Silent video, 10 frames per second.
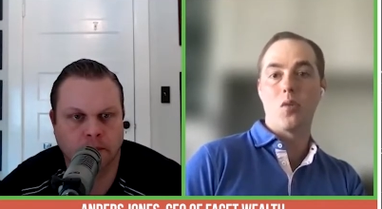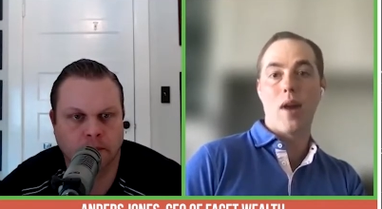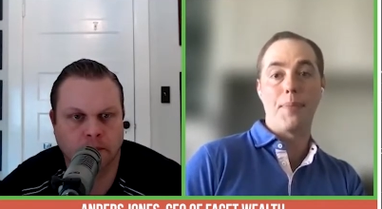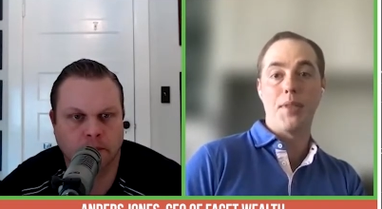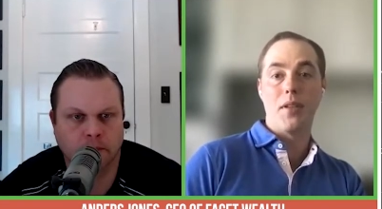
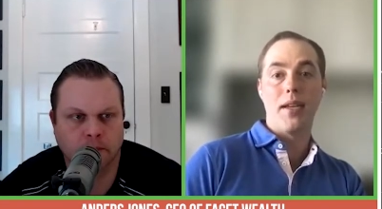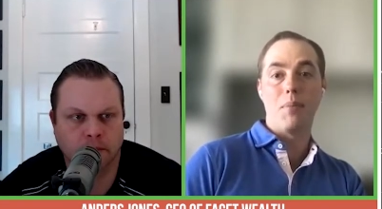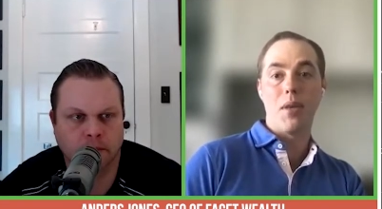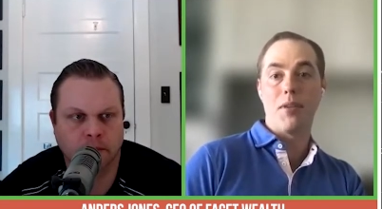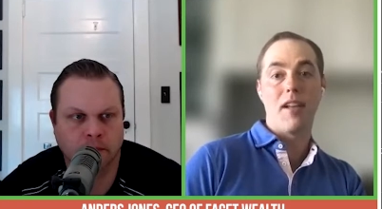Speaker 1: rapidly,
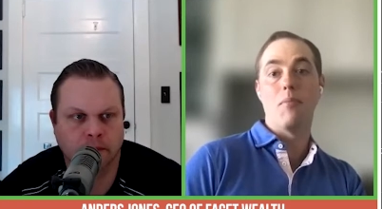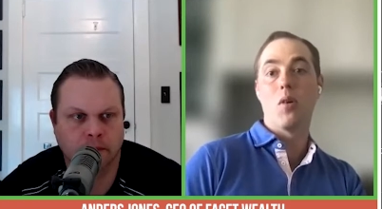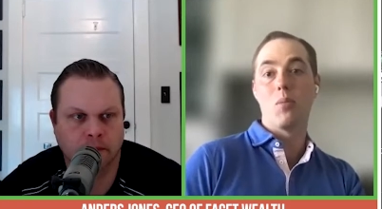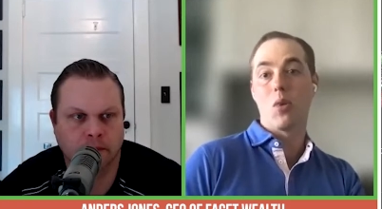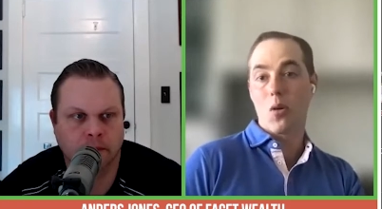people have
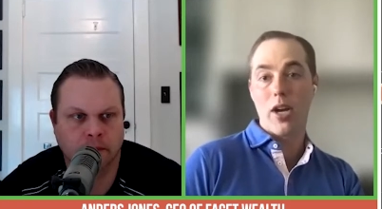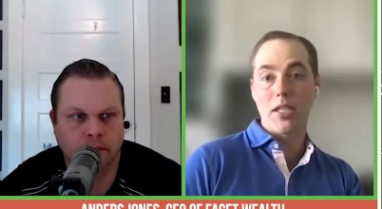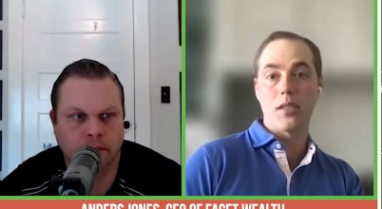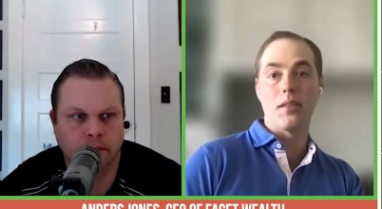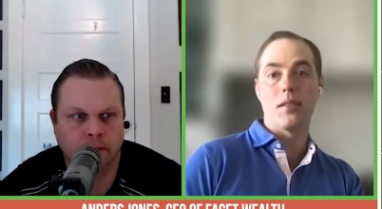more and more
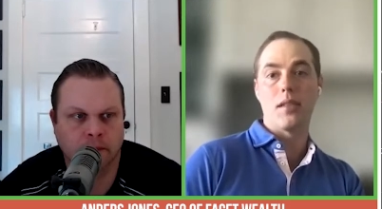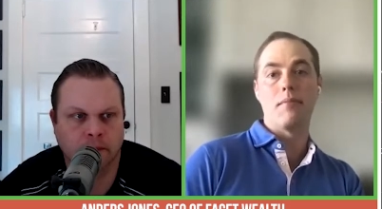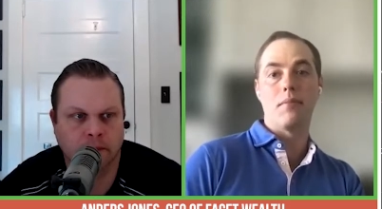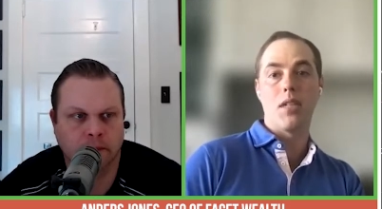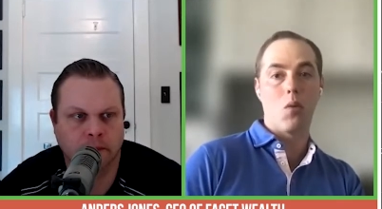questions
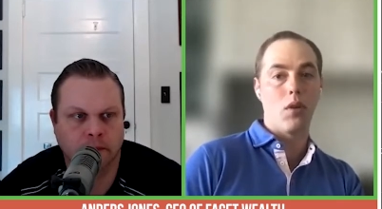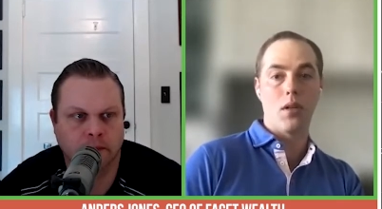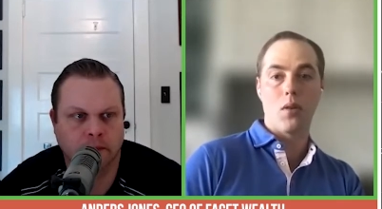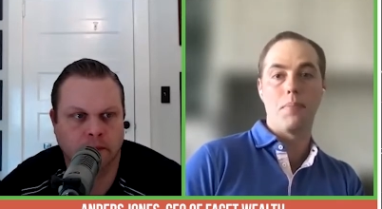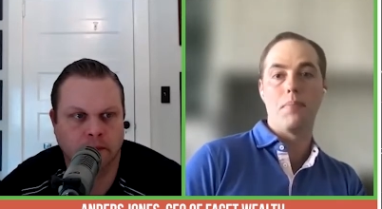and, you know, we're in
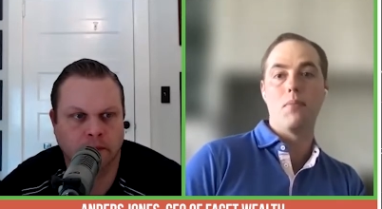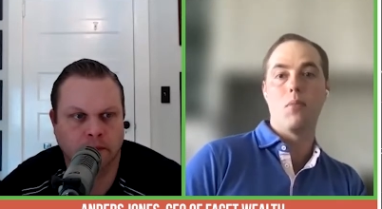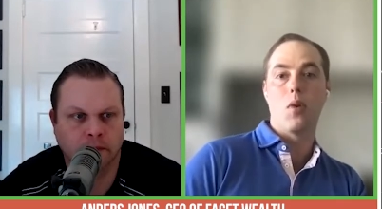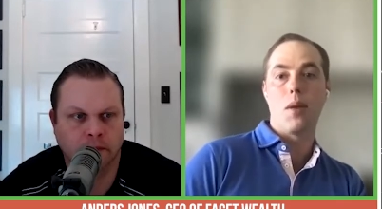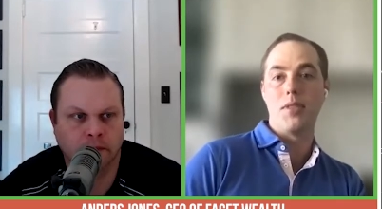a great,
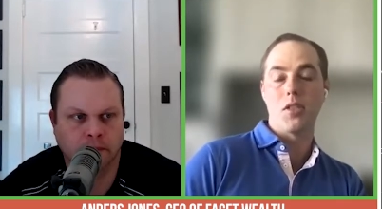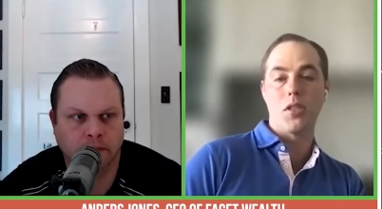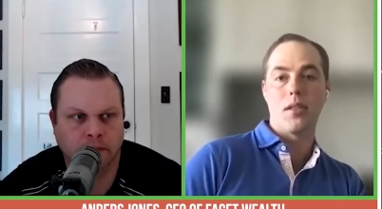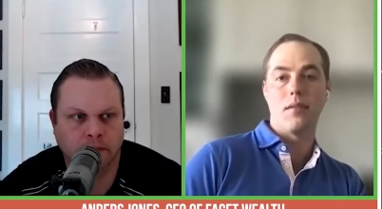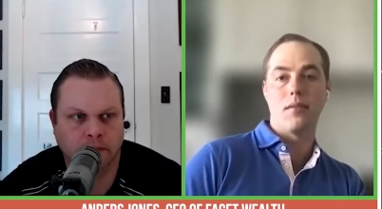great
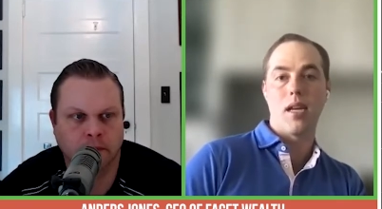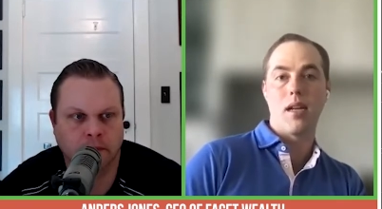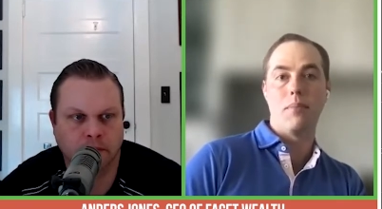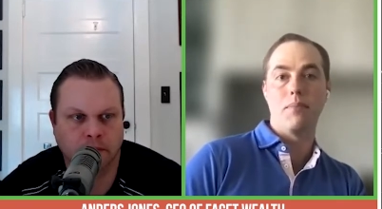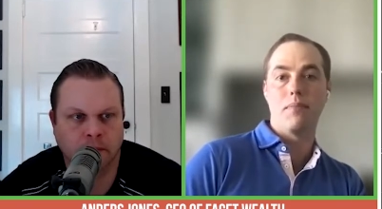position to, to
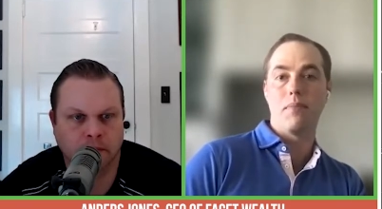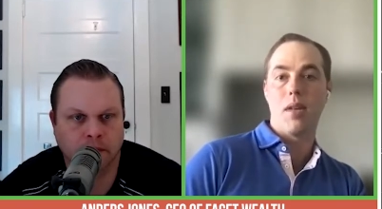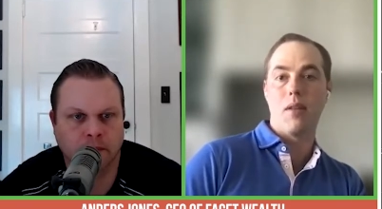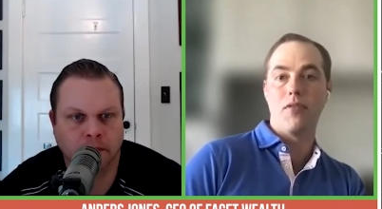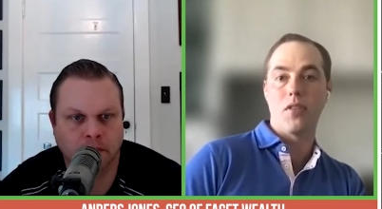help,
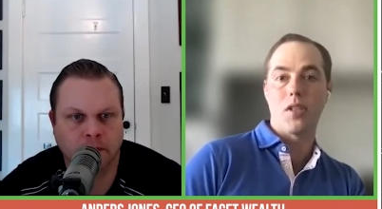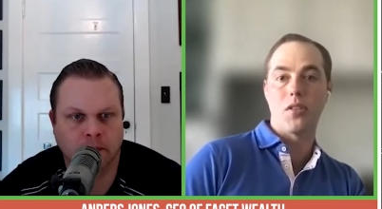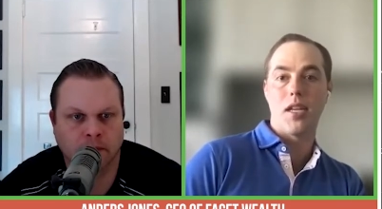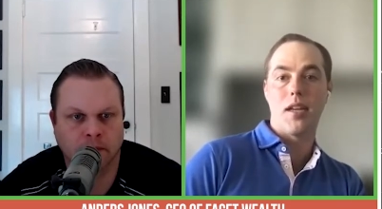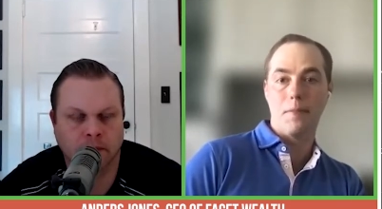help folks
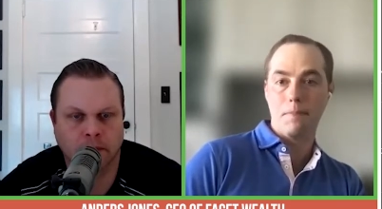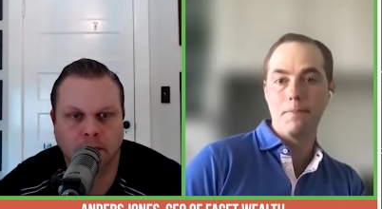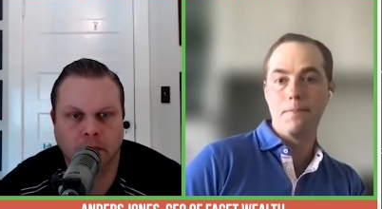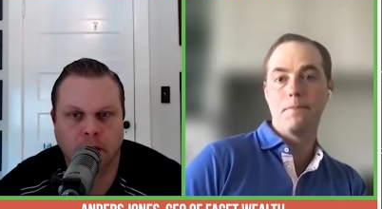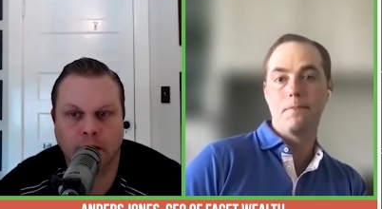understand it.
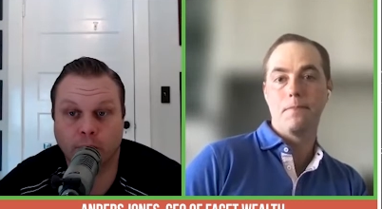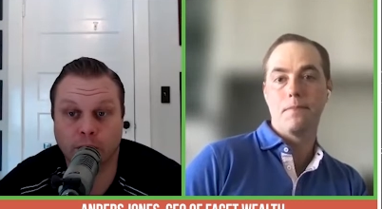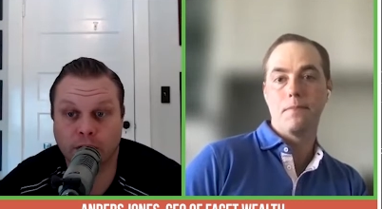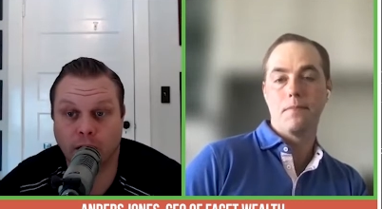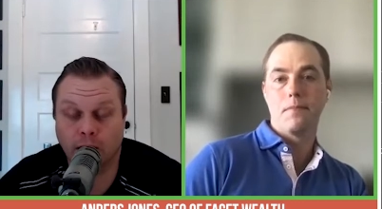
Speaker 2: And of
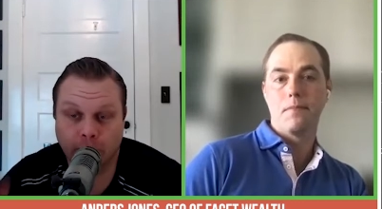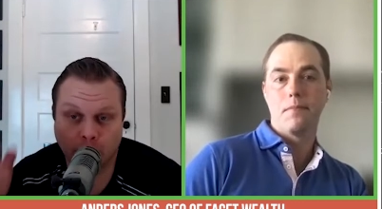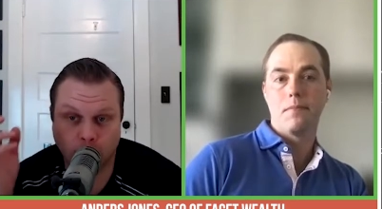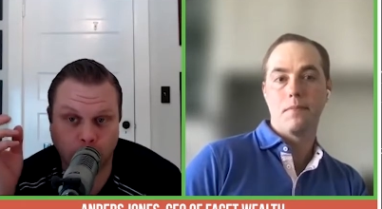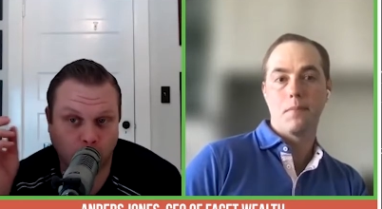course, uh, a
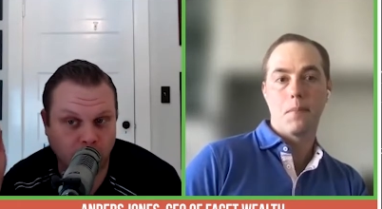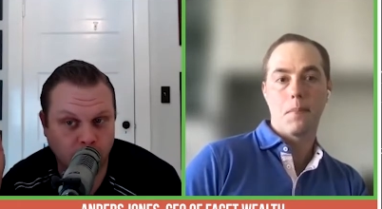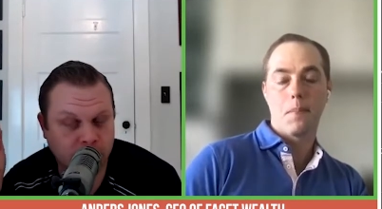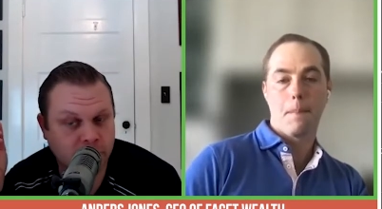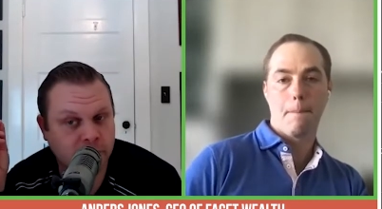little
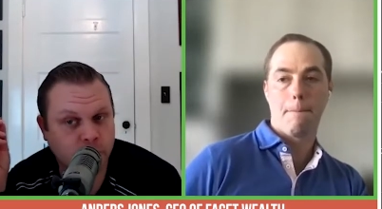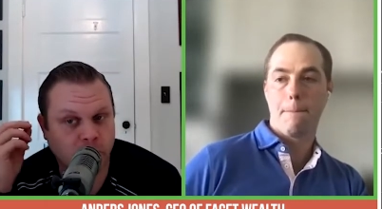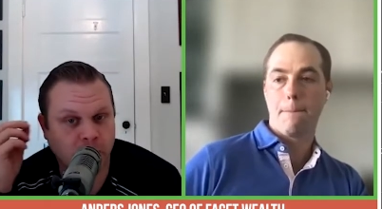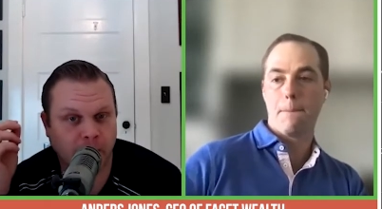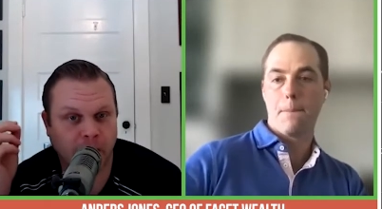birdie was
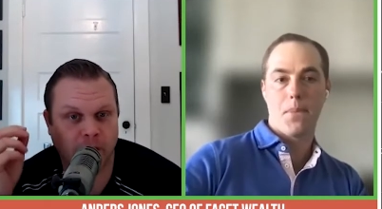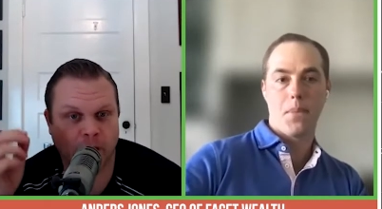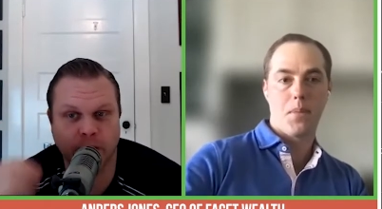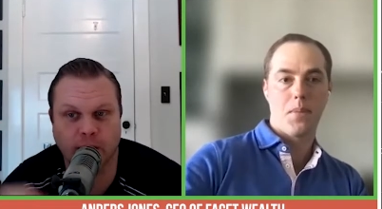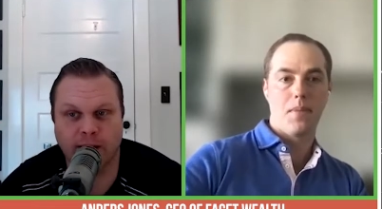tweeting in my ear
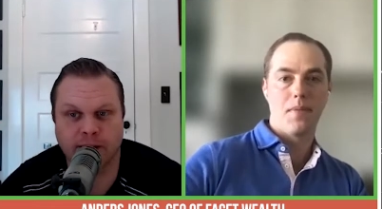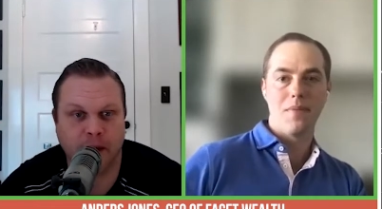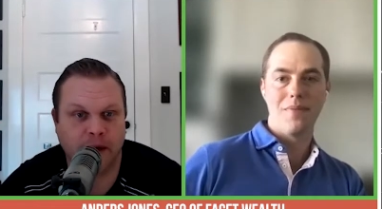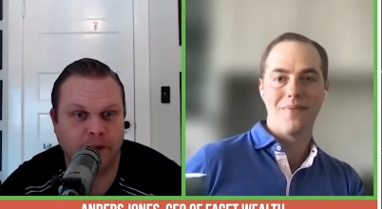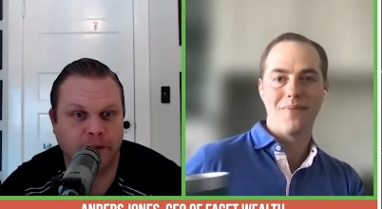that you guys
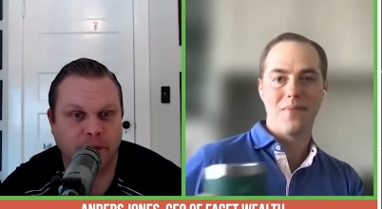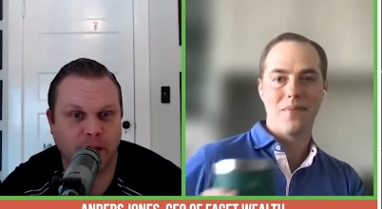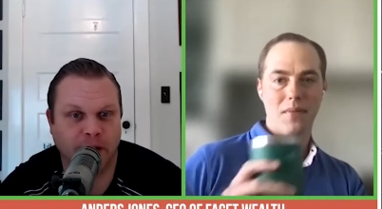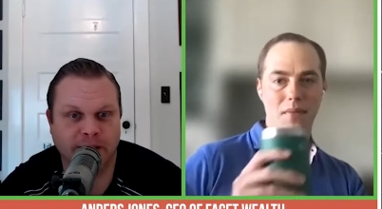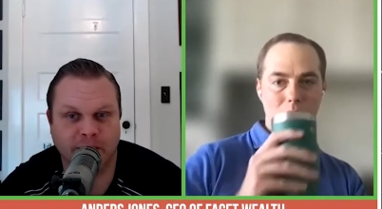might have
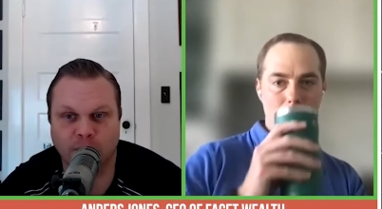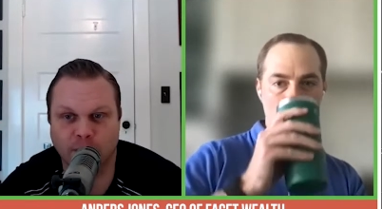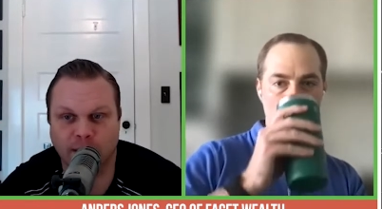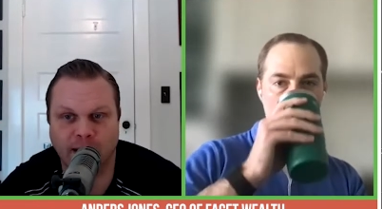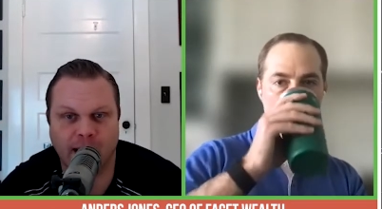raised a
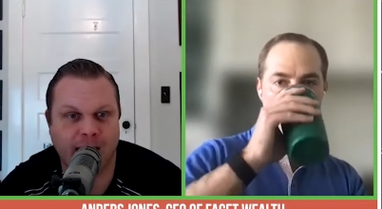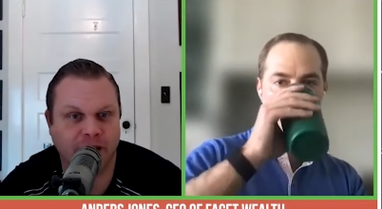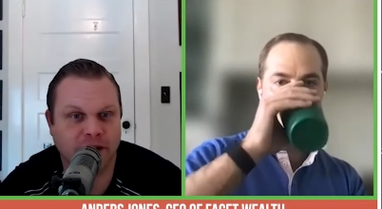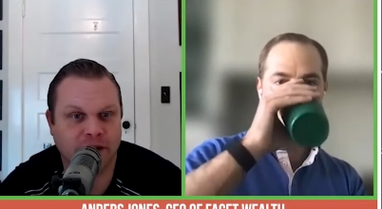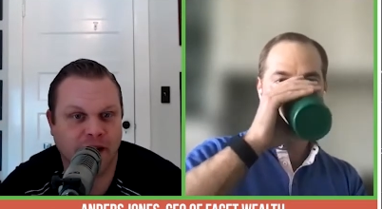little bit of
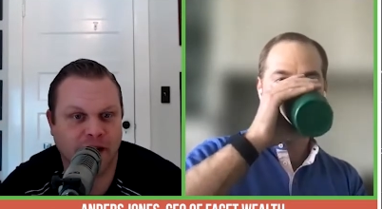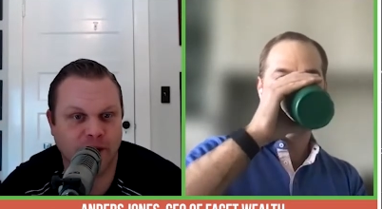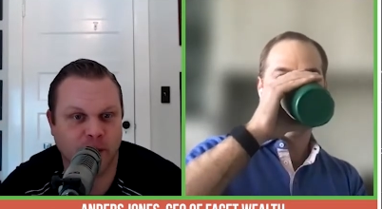cash as